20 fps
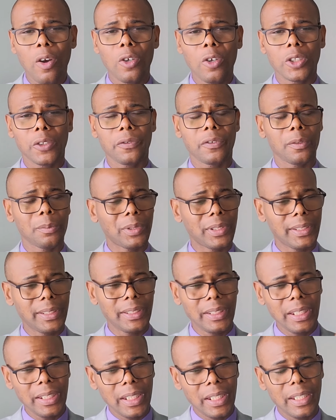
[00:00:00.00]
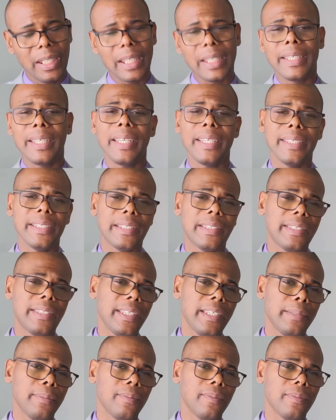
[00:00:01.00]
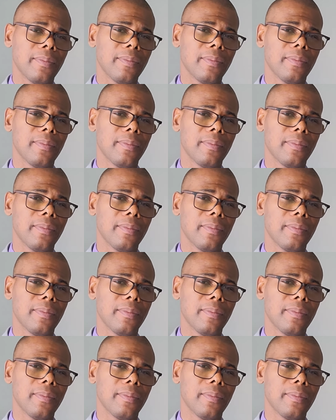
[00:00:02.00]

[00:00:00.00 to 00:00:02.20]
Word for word: us from sinning against him.